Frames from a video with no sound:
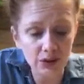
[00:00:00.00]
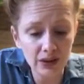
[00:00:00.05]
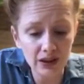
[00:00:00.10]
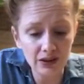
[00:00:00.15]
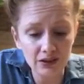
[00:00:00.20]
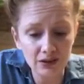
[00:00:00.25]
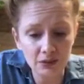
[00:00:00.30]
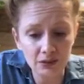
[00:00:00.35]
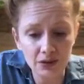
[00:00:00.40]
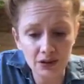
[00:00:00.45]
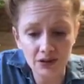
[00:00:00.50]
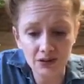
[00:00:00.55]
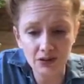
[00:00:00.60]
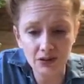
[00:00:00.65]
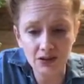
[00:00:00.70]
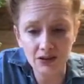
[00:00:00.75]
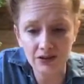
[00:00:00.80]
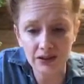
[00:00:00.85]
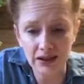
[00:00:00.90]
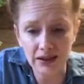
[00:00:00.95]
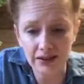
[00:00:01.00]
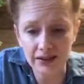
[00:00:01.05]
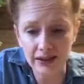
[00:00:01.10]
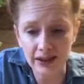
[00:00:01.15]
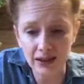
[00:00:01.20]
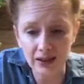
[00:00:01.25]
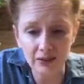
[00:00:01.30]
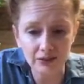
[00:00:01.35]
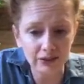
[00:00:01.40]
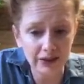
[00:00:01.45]
something to the Sally Ann,
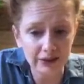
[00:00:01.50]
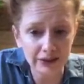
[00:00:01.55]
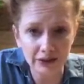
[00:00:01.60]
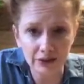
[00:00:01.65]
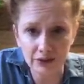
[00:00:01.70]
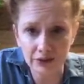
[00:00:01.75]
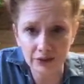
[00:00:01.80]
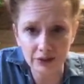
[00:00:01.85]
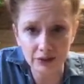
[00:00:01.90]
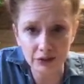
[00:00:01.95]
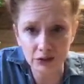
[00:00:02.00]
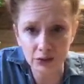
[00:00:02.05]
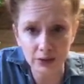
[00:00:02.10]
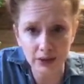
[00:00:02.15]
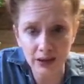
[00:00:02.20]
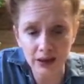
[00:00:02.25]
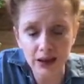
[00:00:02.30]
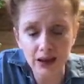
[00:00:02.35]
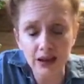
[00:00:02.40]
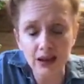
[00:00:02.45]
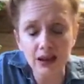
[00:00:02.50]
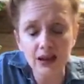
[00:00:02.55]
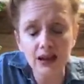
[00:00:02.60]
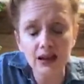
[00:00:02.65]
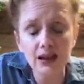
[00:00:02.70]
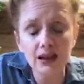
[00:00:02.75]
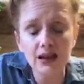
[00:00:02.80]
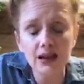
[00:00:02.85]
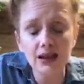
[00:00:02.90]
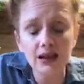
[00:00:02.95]
Value Village, whatever,
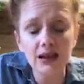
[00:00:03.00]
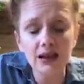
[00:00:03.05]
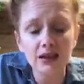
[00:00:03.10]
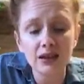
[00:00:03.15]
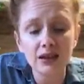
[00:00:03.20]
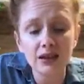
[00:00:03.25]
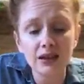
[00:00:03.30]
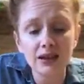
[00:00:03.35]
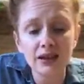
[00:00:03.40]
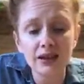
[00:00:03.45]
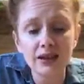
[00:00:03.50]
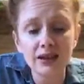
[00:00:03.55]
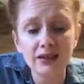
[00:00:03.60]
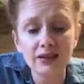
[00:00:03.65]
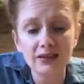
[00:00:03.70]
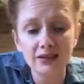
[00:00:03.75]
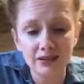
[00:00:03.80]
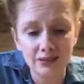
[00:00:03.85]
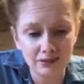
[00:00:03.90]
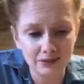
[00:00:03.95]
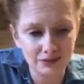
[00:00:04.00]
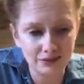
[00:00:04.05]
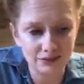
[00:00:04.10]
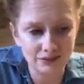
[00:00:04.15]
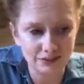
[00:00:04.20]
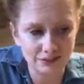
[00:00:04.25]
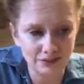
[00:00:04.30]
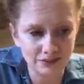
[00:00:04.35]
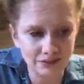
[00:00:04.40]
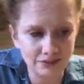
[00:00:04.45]
it
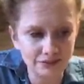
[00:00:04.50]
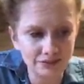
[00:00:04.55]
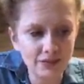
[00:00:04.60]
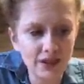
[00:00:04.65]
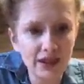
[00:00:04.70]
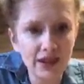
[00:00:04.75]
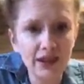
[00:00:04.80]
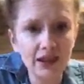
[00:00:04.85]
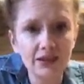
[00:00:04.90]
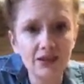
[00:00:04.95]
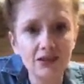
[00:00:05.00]
they get